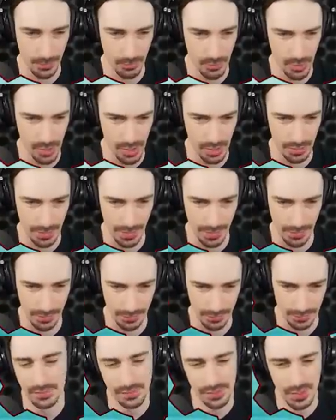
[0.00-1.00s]
broke our leg.
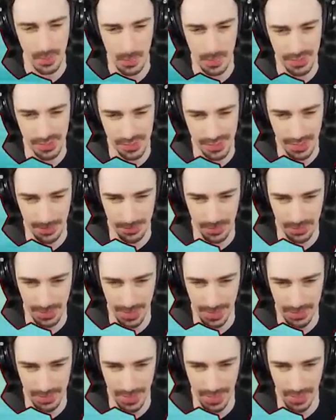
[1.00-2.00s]
Someone skipped
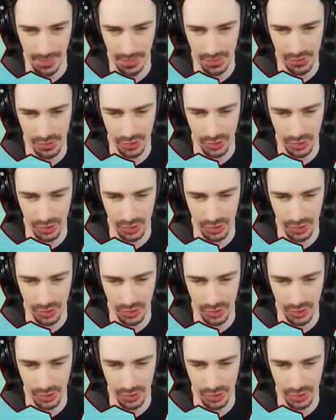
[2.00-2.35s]
leg day. This